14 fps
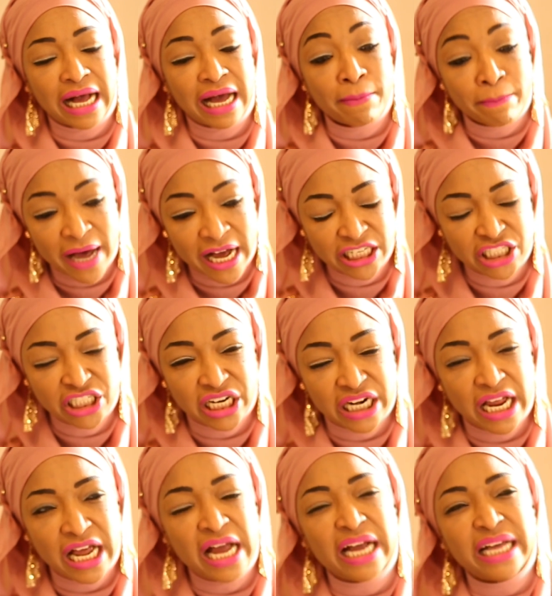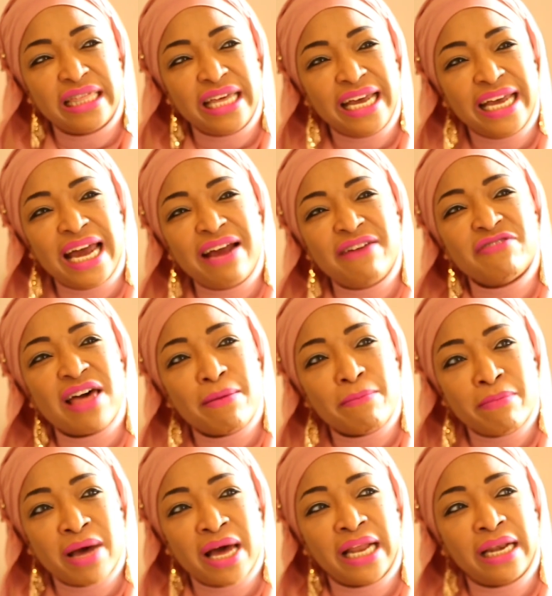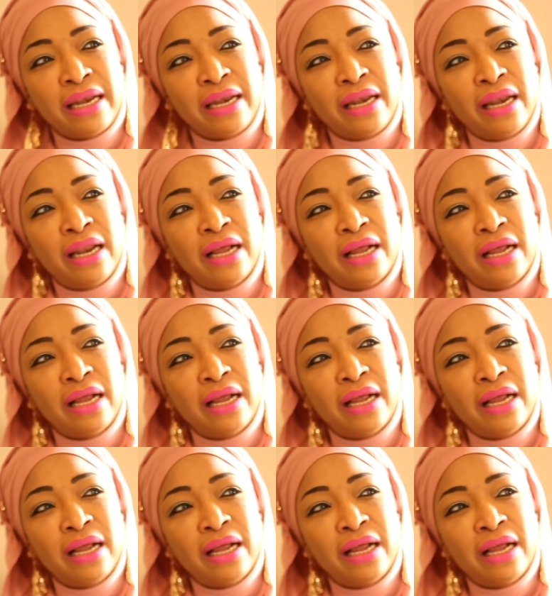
compassion, they gave that man